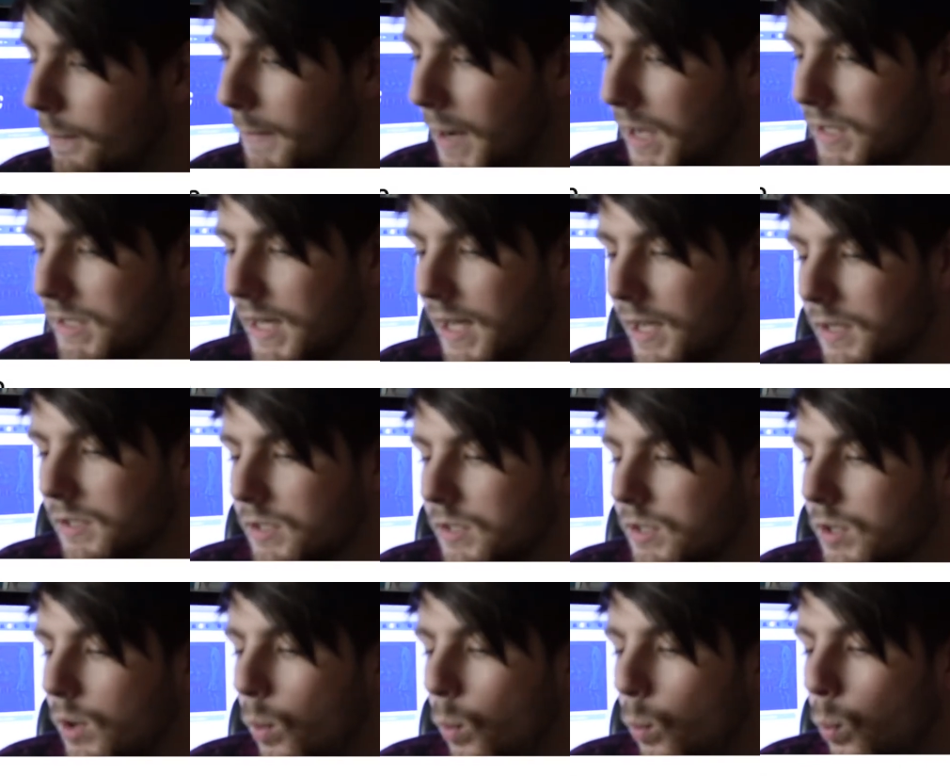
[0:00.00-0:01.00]
Mazen
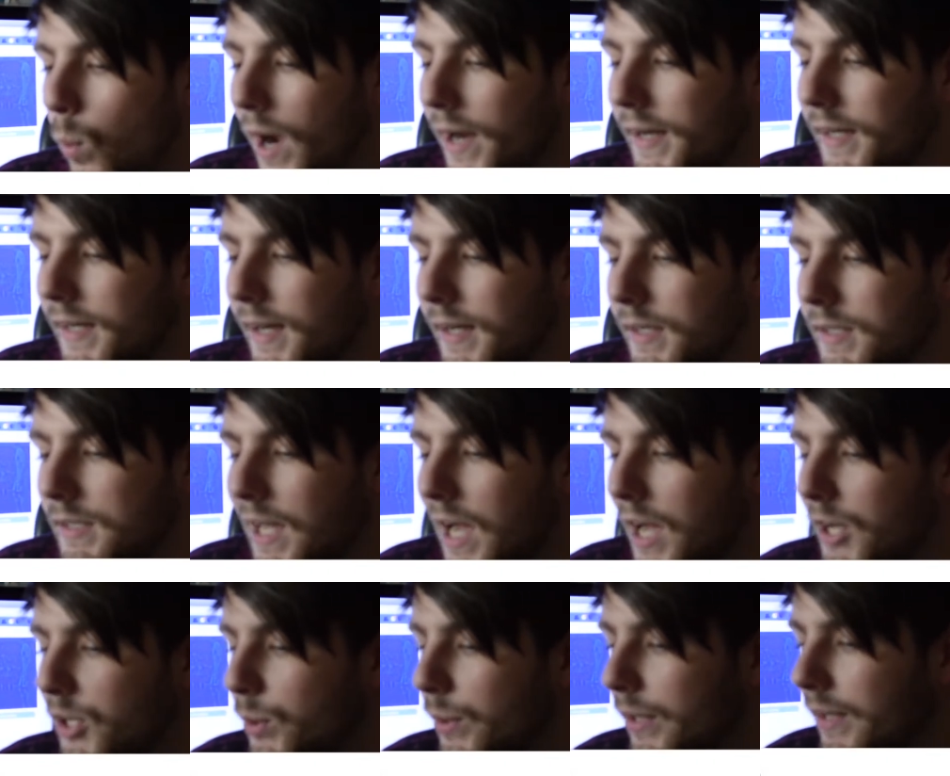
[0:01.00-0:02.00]
asks, why did I
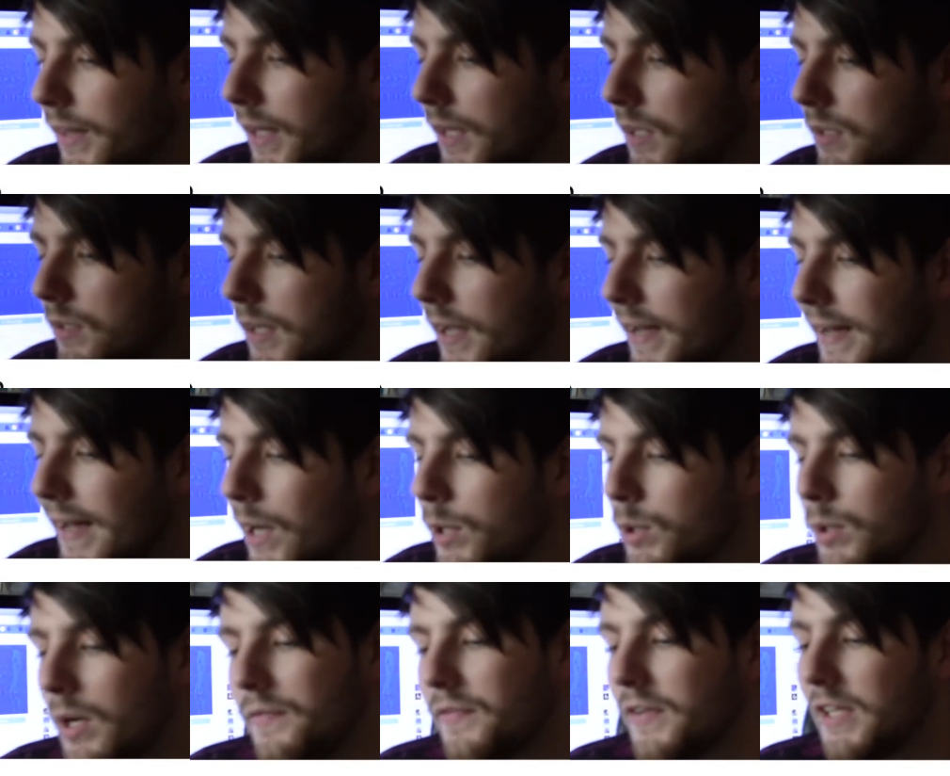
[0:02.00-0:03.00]
start doing this and how
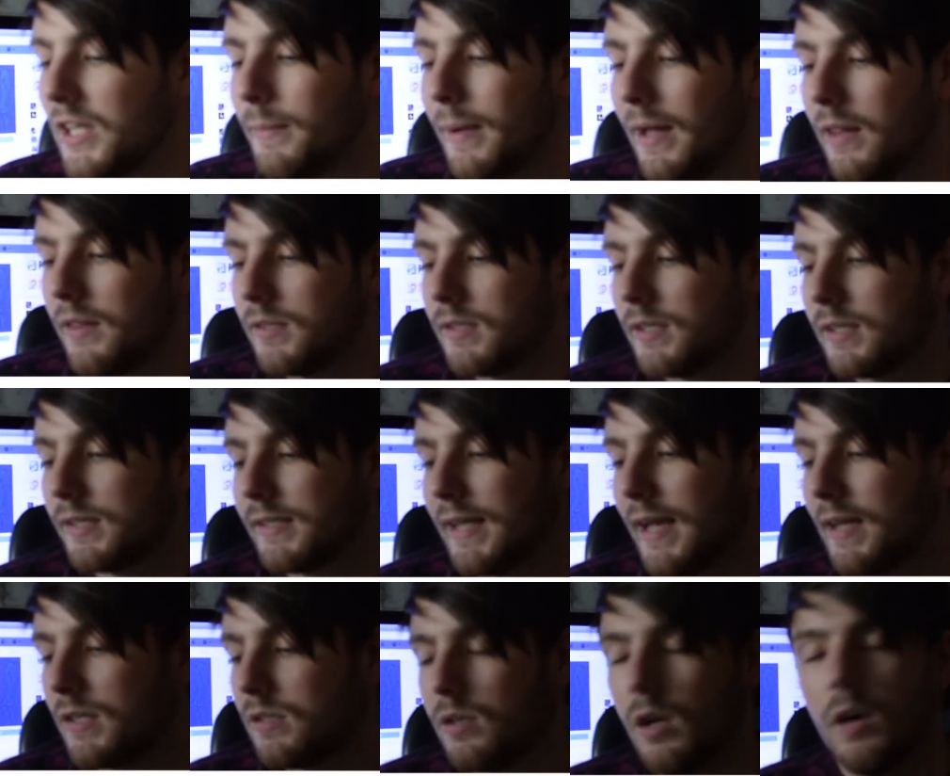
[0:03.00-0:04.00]
do I feel about the
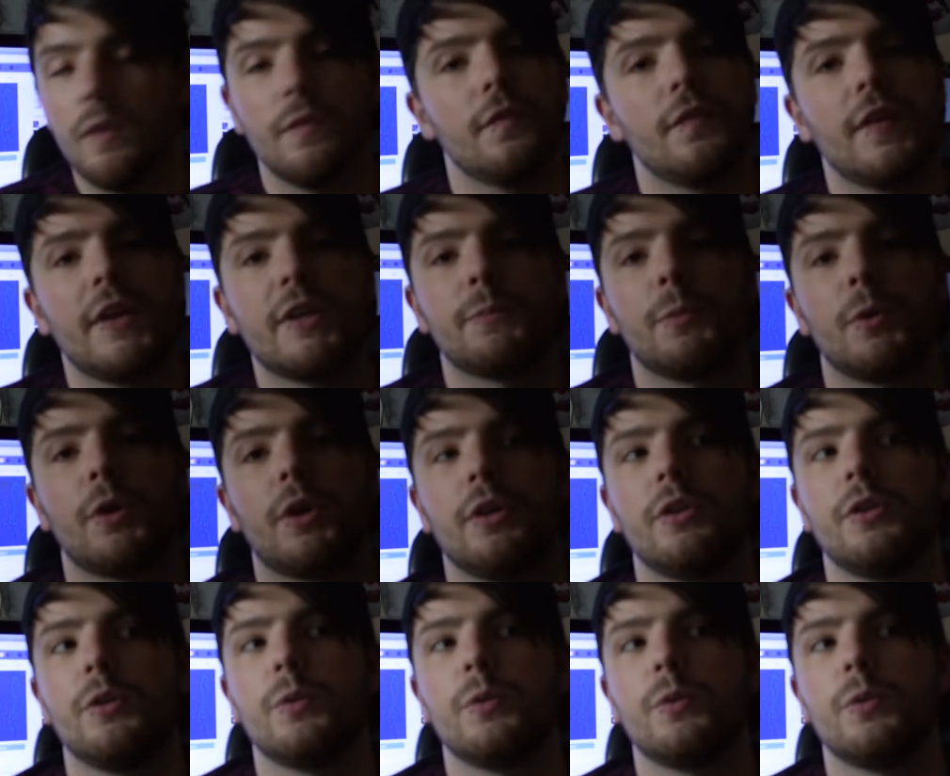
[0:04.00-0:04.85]
success on Facebook and